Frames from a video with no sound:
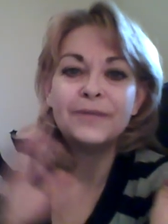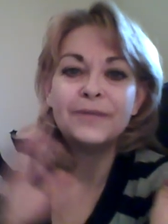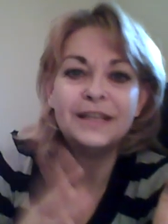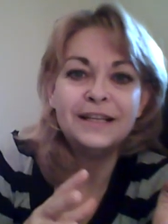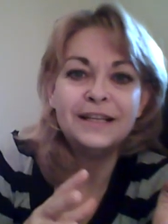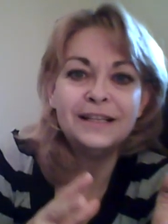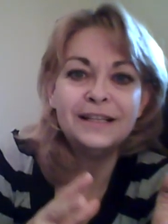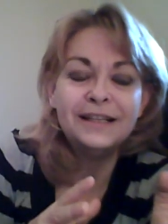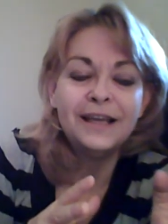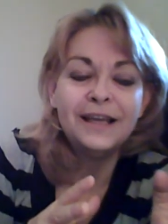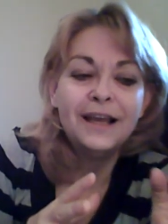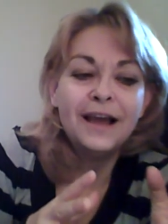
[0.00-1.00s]
We need
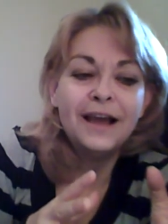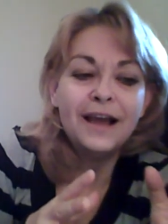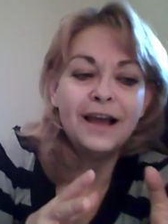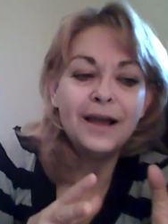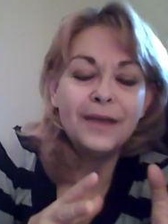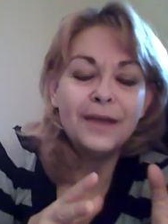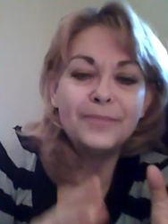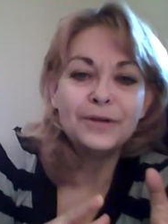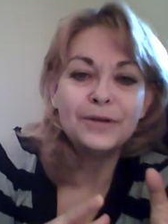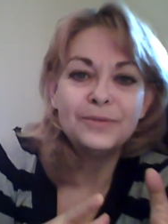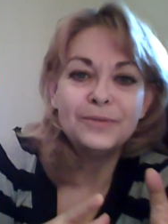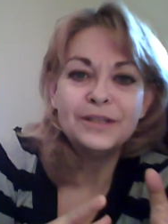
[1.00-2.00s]
a
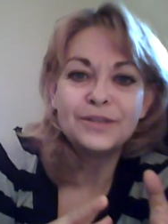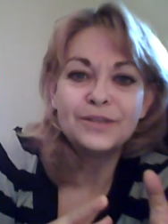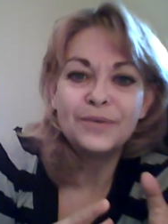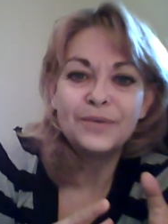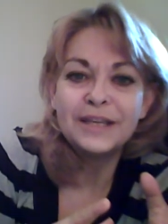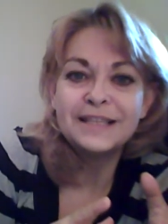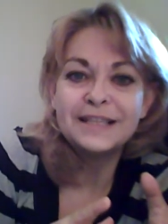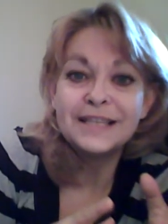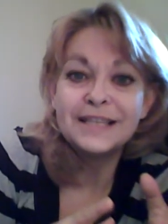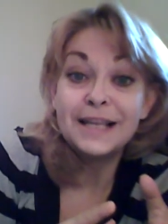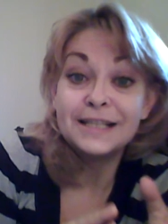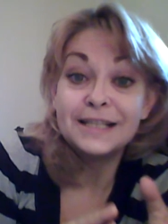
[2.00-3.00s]
pyramid so we can
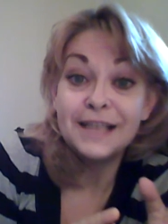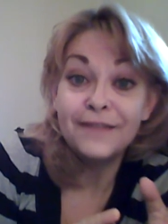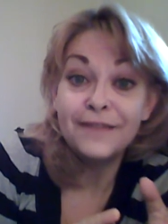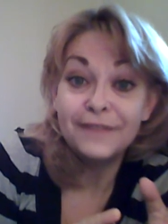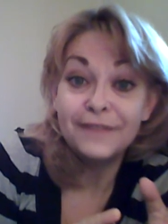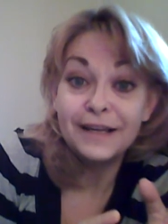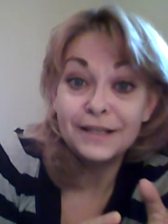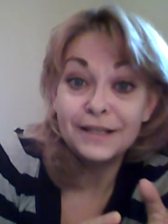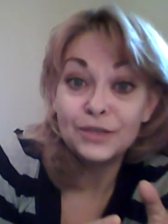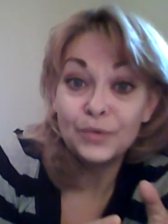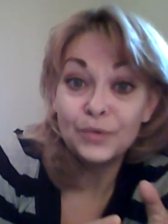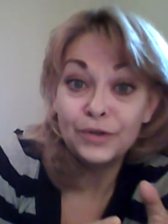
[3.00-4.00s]
stay safe and as
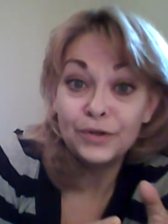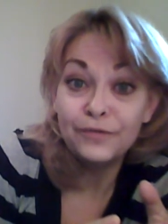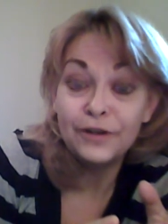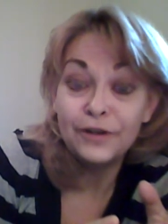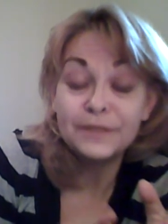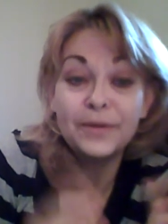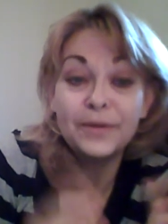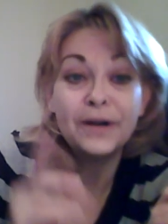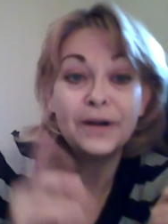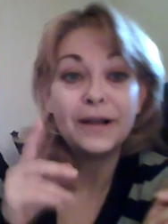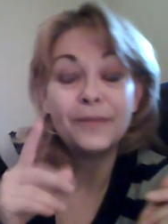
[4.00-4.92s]
the world falls apart